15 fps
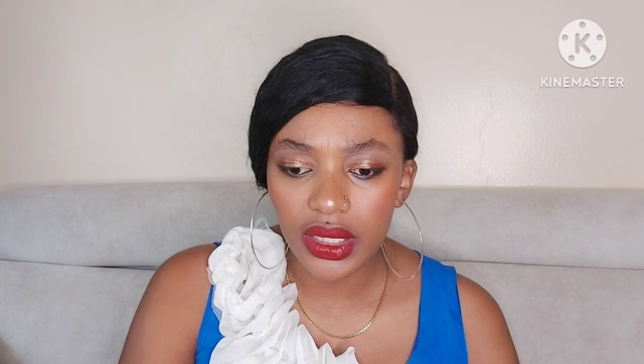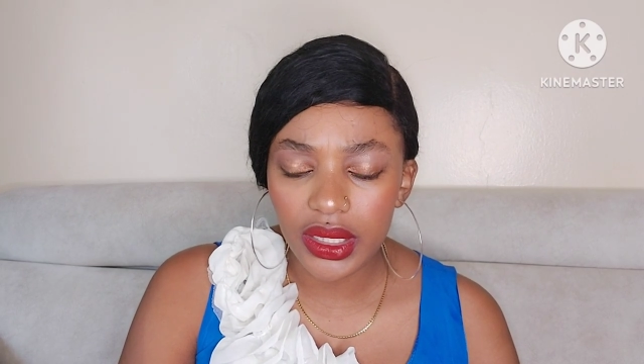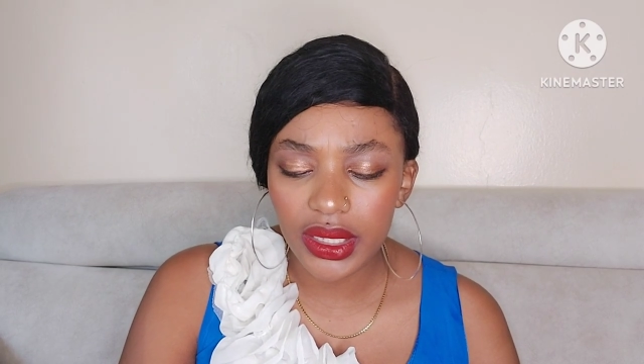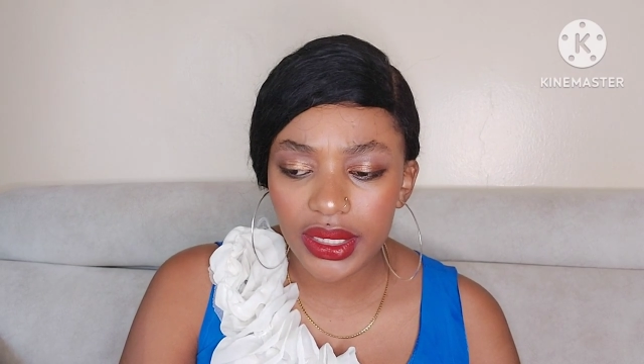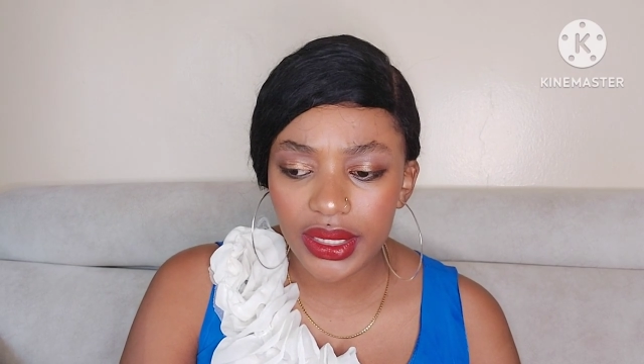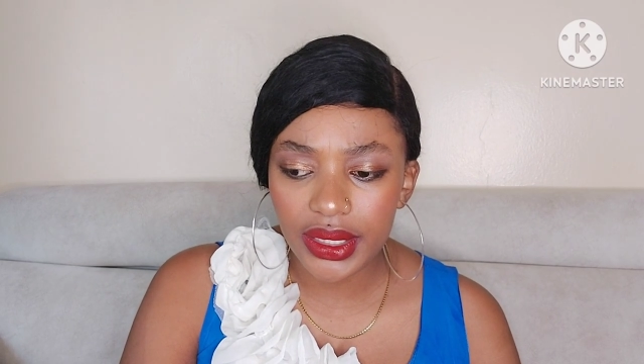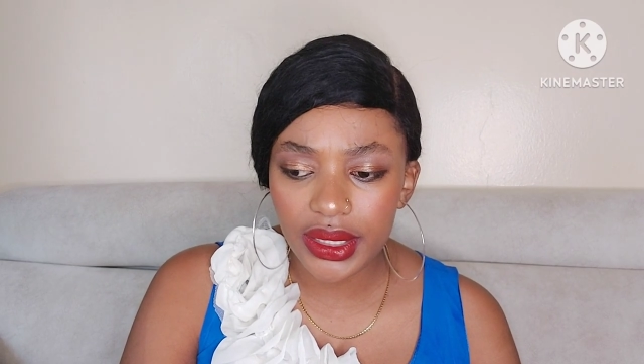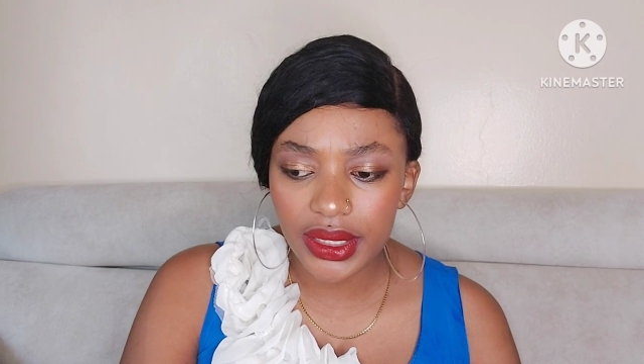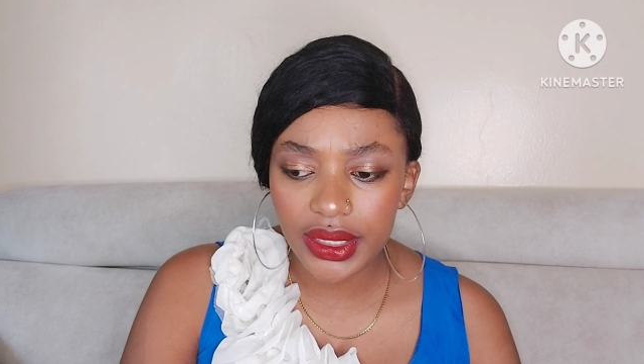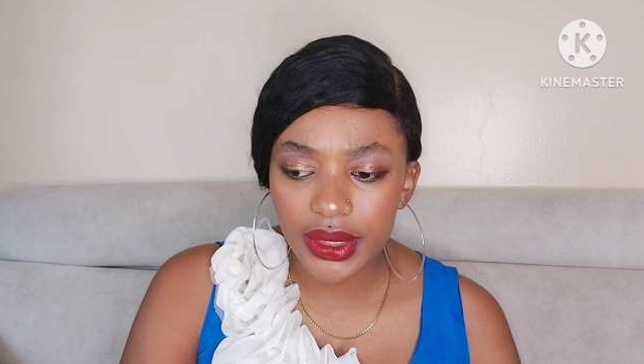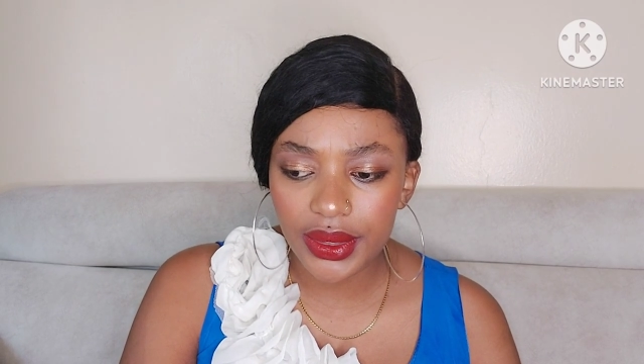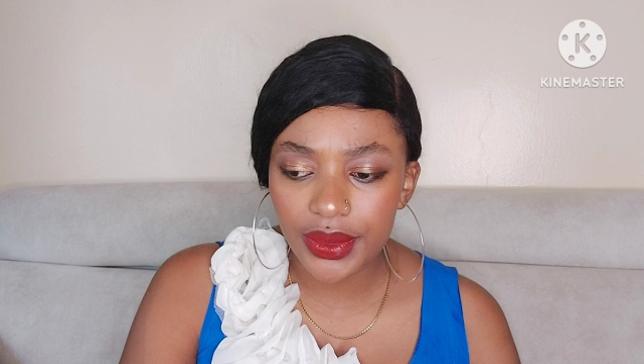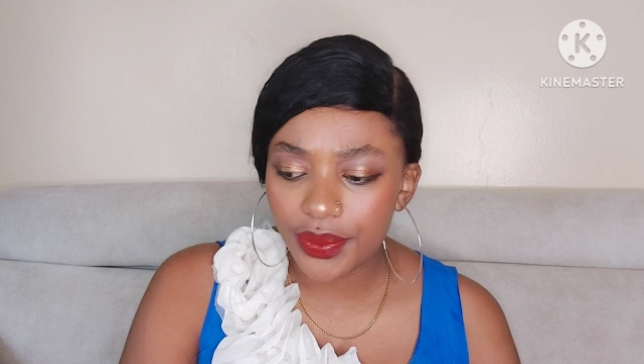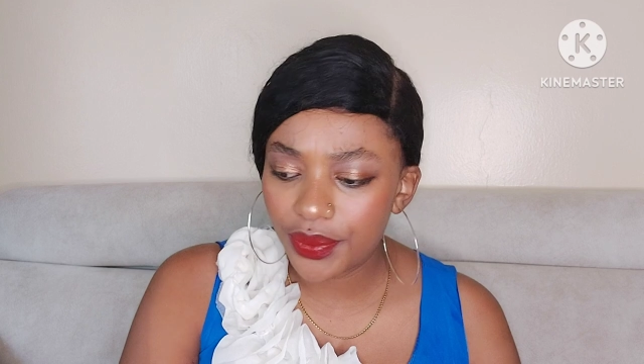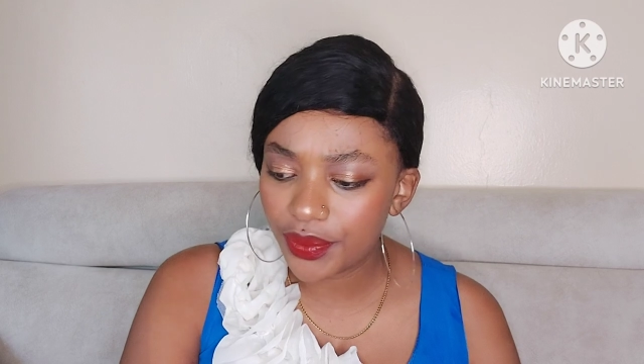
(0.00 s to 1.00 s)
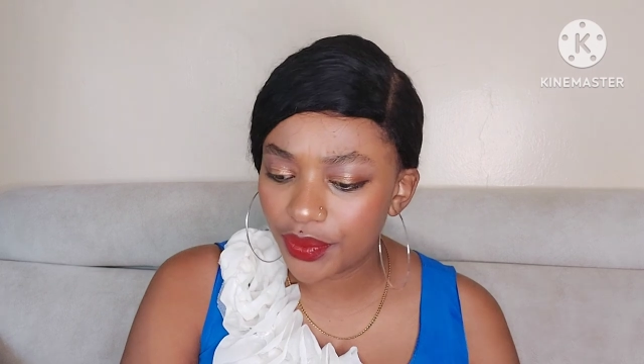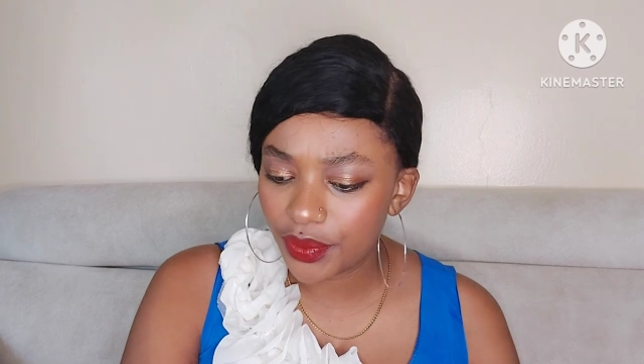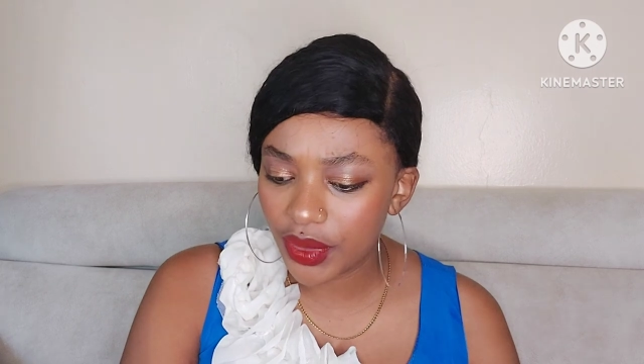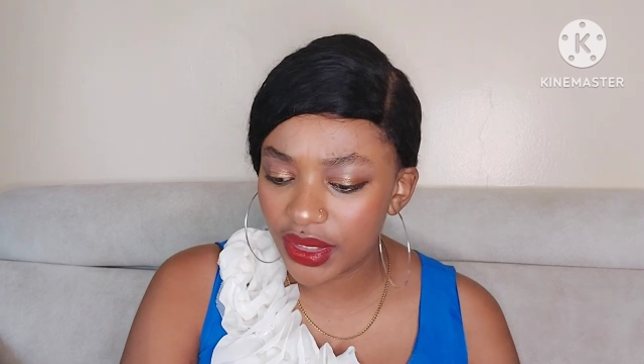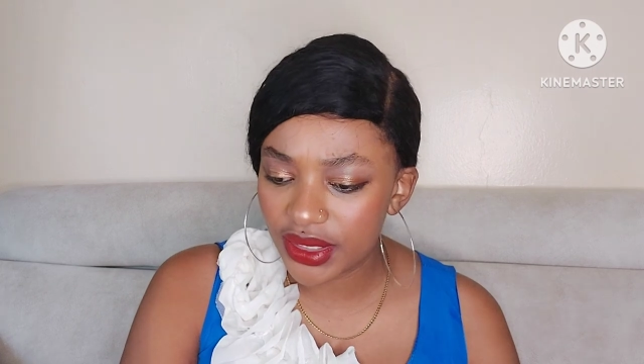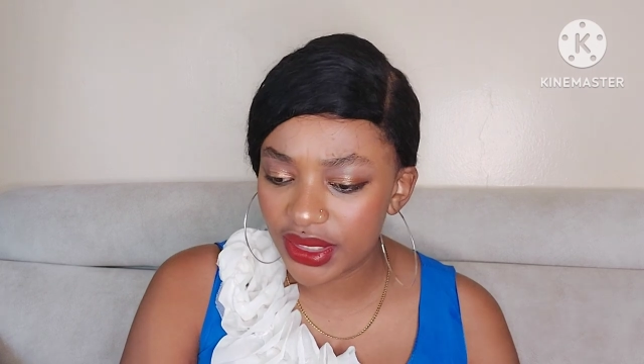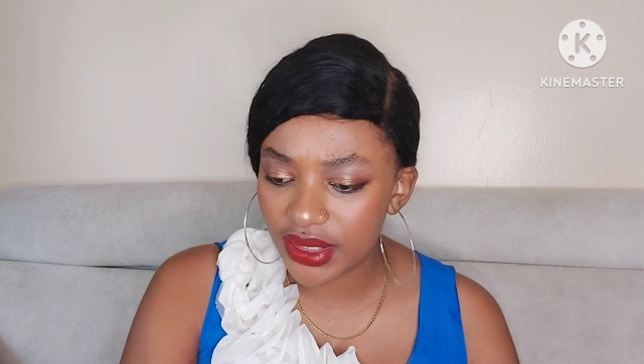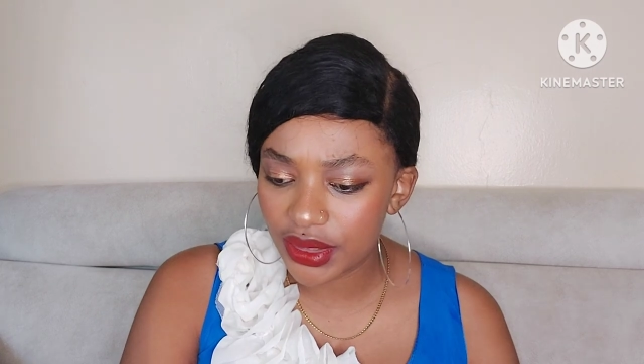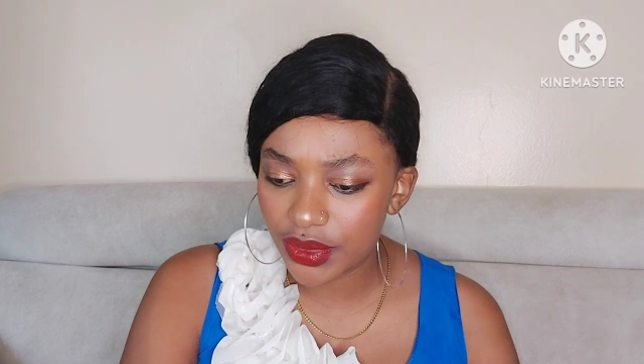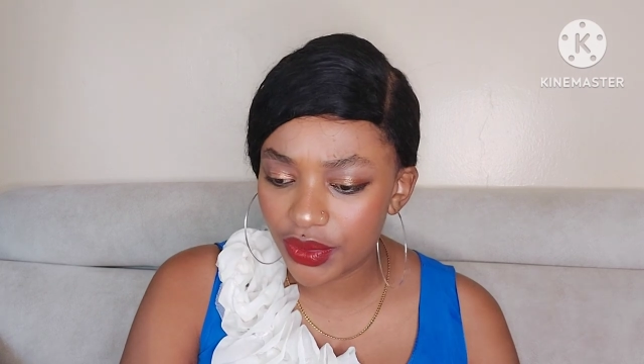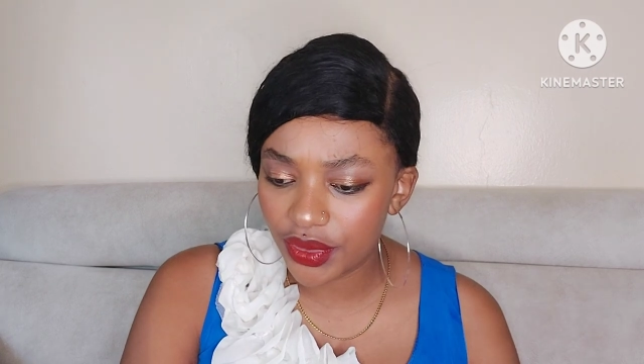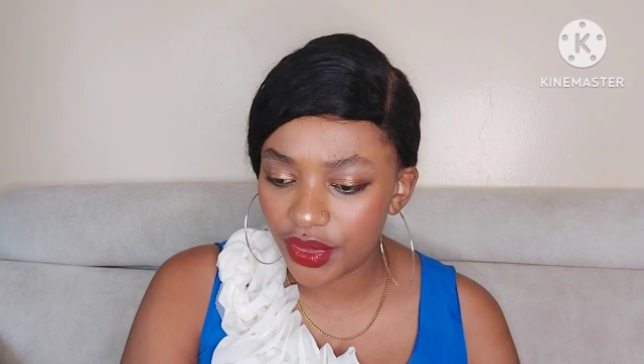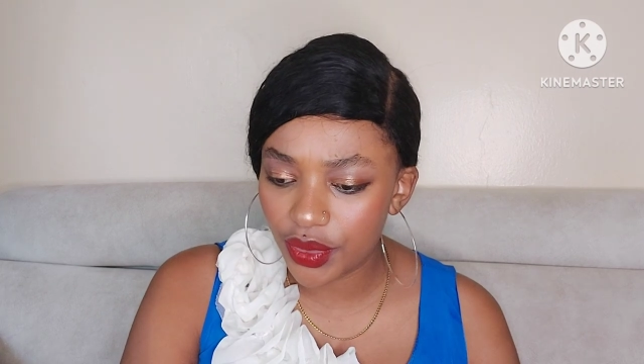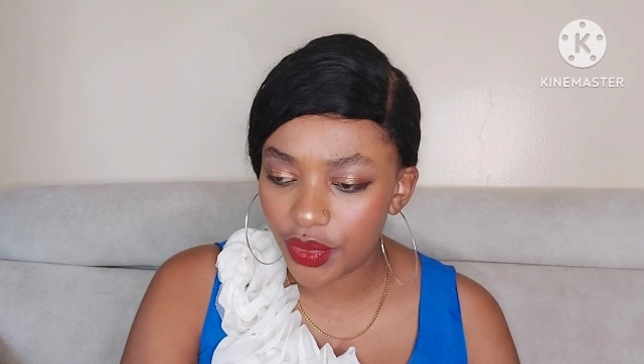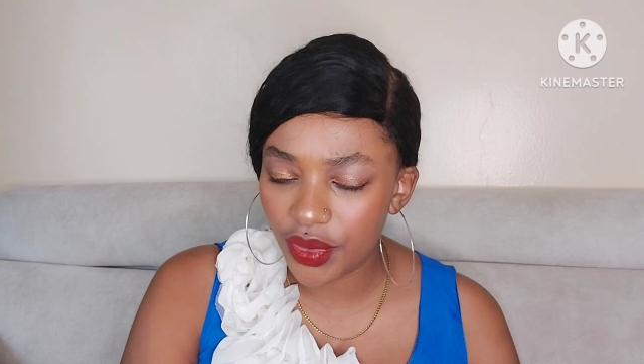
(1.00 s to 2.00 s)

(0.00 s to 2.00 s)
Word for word: uh where is this story